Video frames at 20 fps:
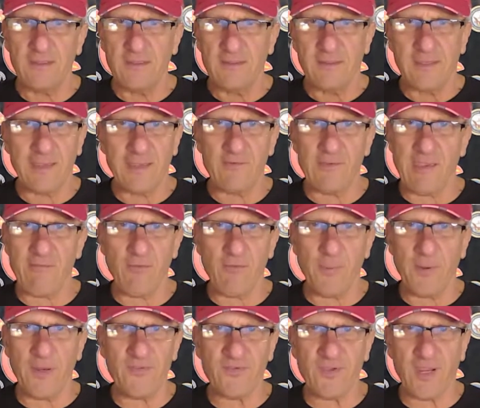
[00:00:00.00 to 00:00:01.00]

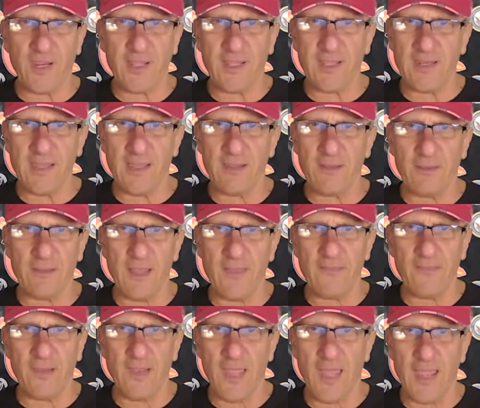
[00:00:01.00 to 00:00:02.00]
Everybody's got to get on
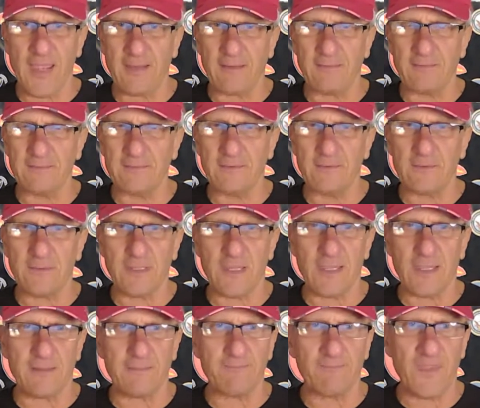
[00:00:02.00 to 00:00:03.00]
the line.
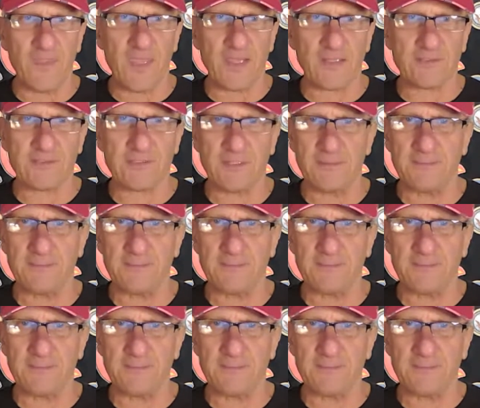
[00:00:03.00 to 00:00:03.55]
Okay, next.